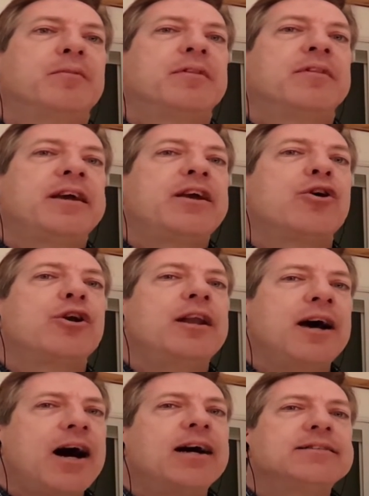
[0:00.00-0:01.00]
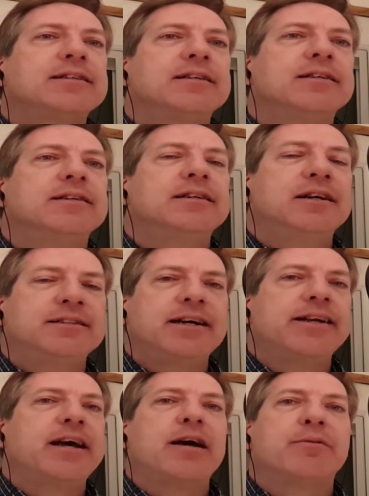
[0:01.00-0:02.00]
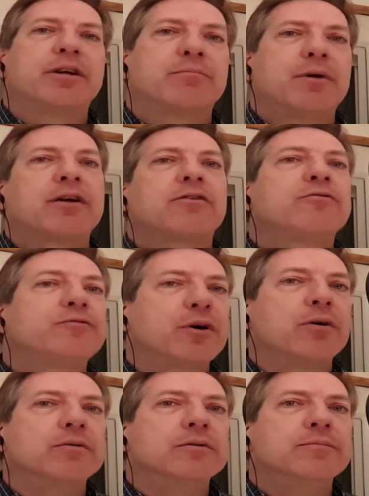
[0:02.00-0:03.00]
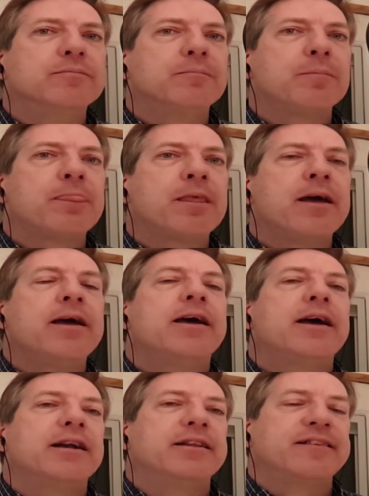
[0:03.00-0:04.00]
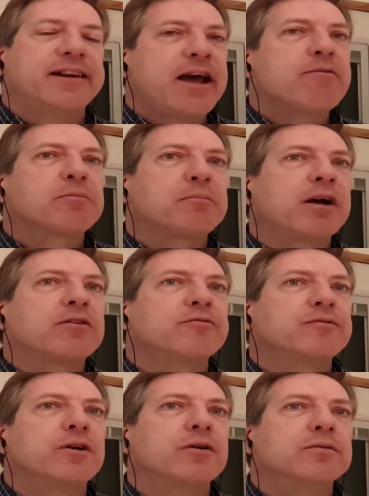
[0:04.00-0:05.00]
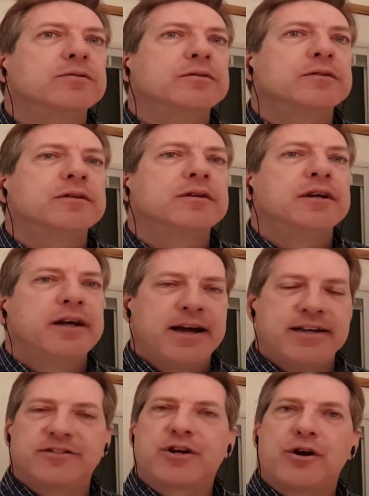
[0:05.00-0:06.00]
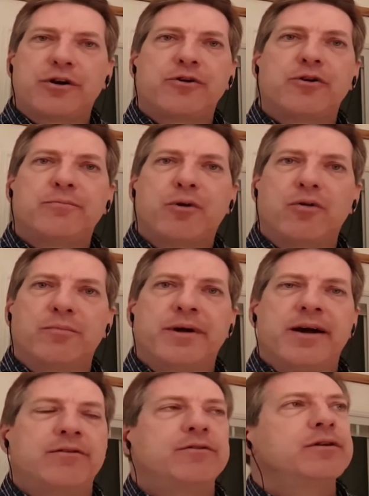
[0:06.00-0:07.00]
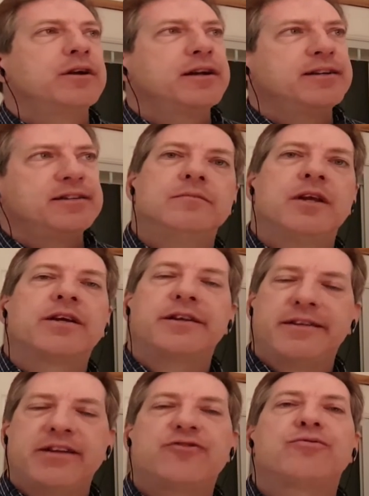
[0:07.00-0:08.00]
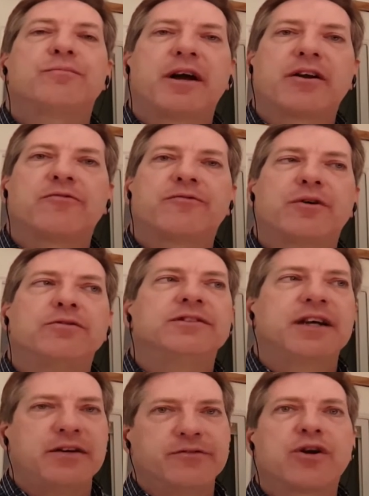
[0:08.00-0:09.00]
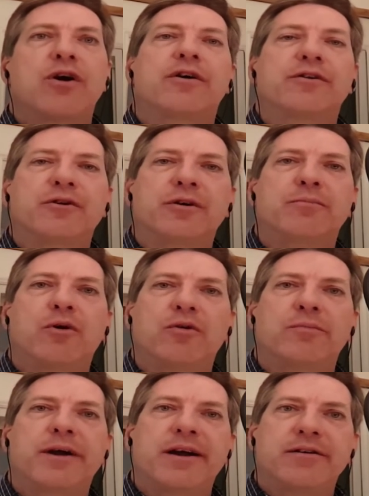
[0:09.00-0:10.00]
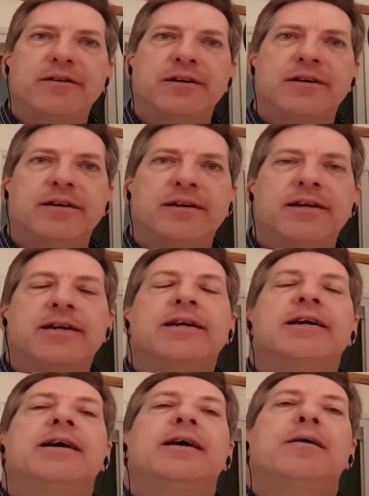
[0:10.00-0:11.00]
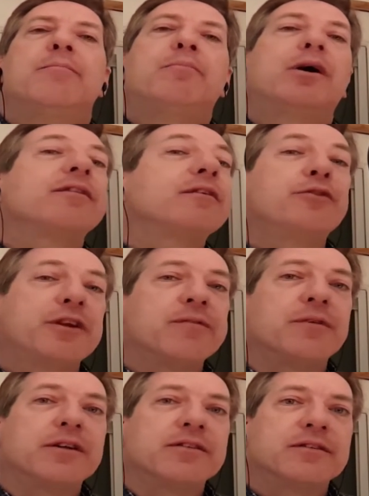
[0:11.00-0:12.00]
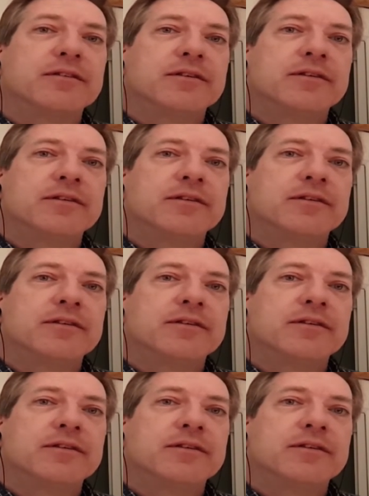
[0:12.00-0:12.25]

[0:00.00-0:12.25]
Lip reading: They are not a dynamic microphone, and a dynamic microphone has a cardioid polar pattern. Condenser microphones have a cardioid polar pattern, but they're different.